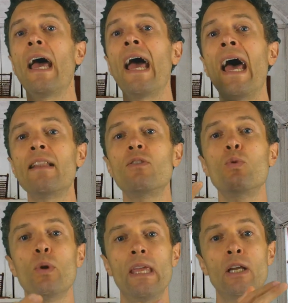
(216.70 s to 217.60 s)
at
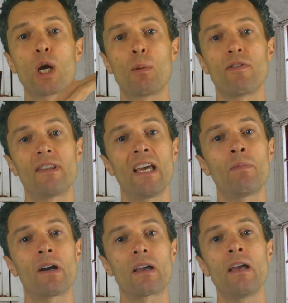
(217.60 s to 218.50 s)
du ikke kommer fra
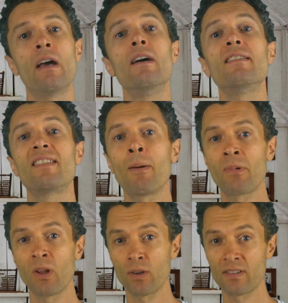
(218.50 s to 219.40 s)
Danmark.
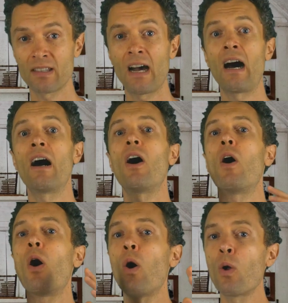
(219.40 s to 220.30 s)
Subclauses are
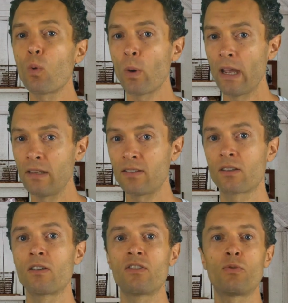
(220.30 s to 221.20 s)
always
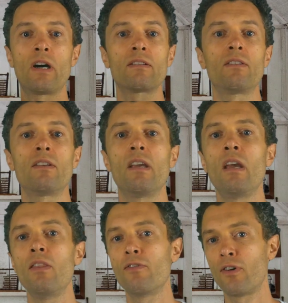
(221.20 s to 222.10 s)
constructed
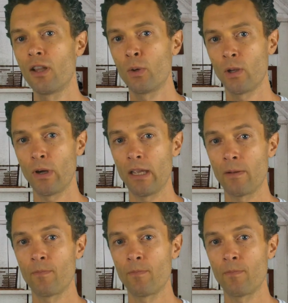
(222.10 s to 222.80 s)
in the following way.